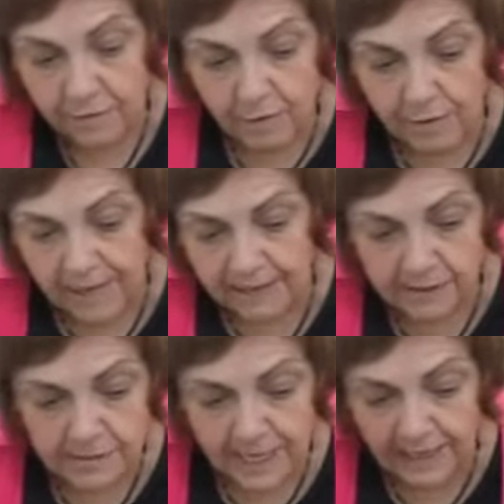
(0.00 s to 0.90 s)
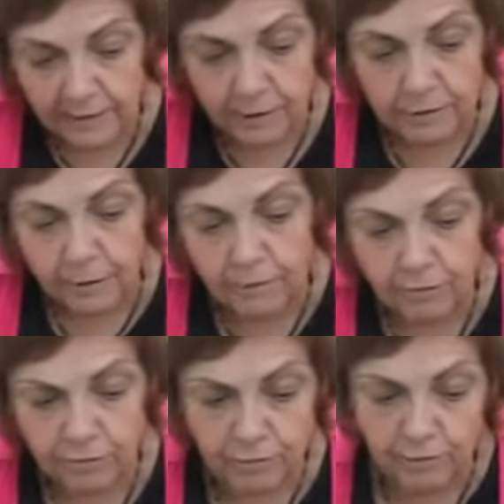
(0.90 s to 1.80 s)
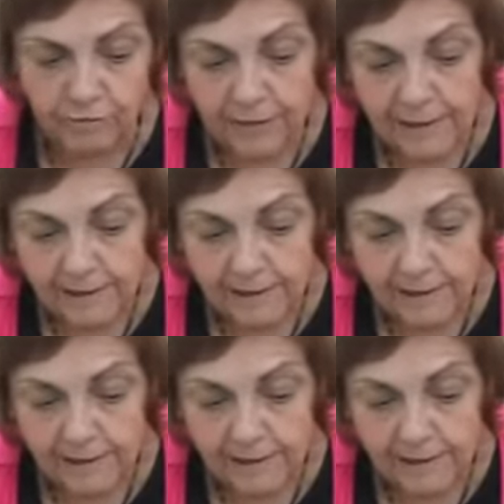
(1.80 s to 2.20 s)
so I could go through